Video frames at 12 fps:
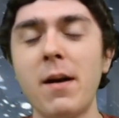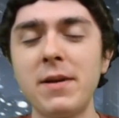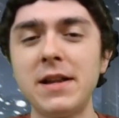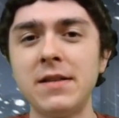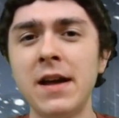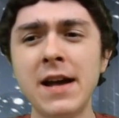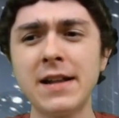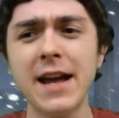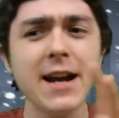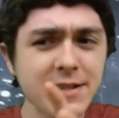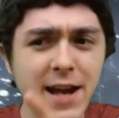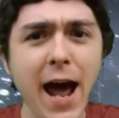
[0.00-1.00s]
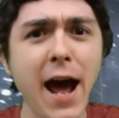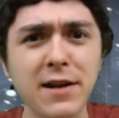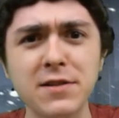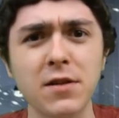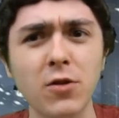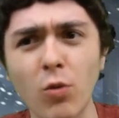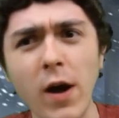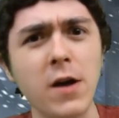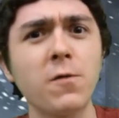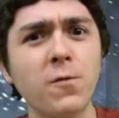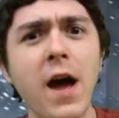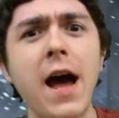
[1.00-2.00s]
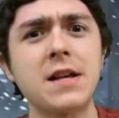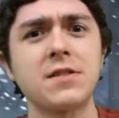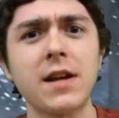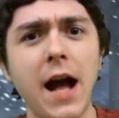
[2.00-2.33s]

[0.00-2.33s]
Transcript: And, I mean, they attacked quite fast.